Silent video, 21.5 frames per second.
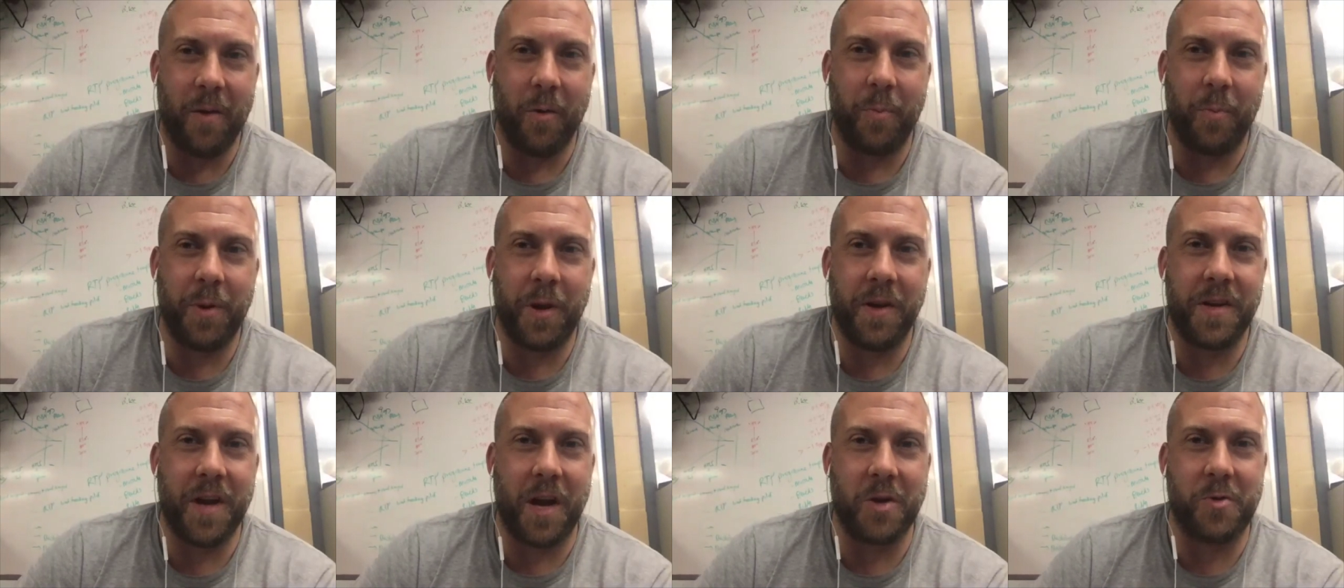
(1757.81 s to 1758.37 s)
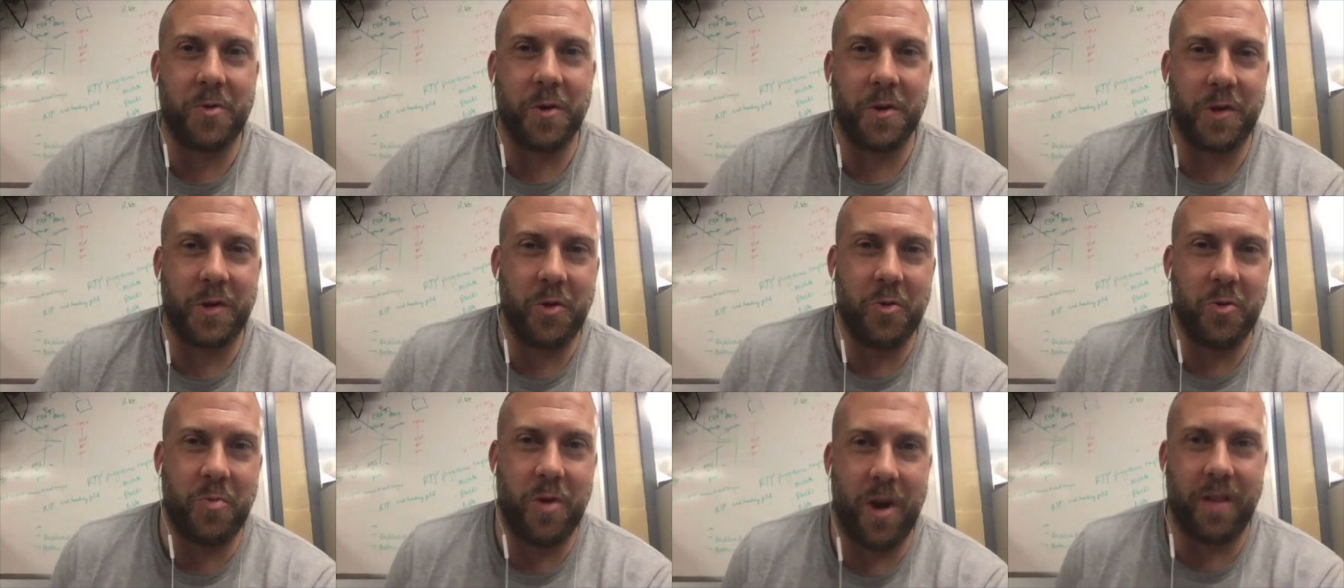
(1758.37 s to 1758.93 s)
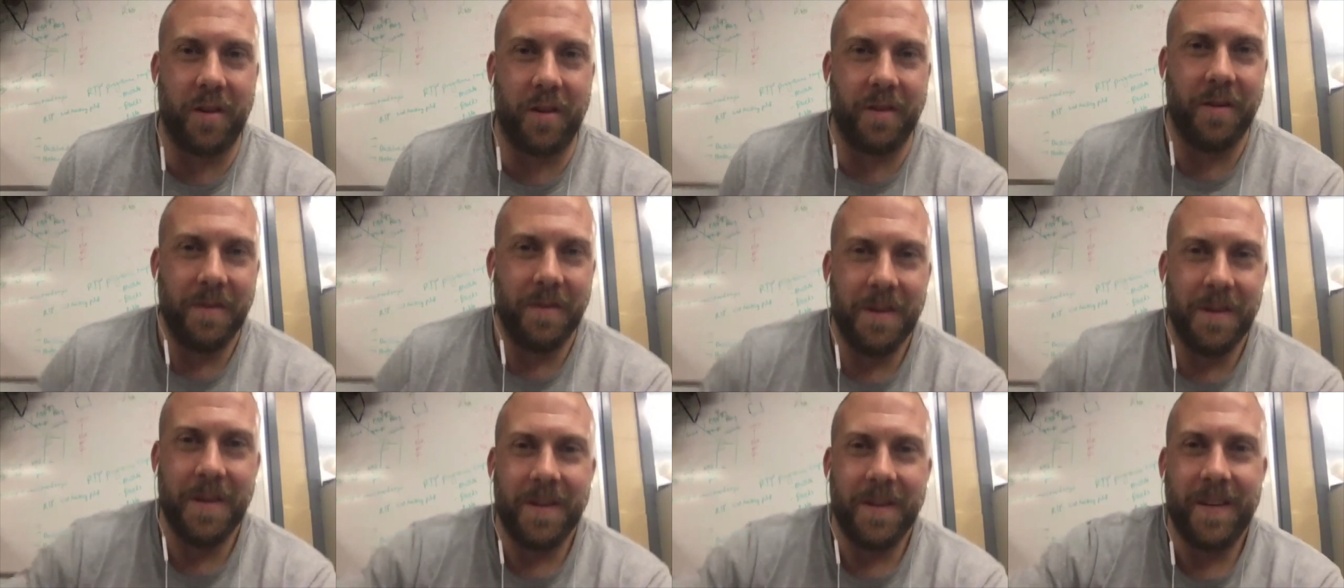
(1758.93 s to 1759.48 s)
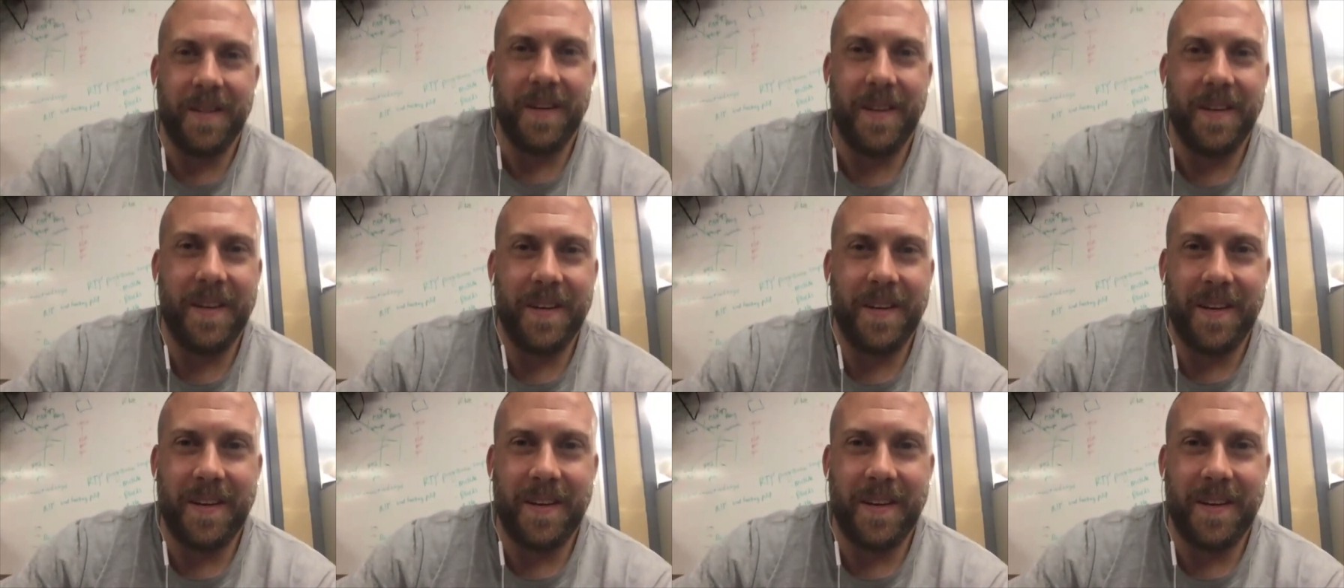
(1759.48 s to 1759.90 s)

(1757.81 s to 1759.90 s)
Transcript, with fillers: We'll be in touch real soon, brother. All right, Jay.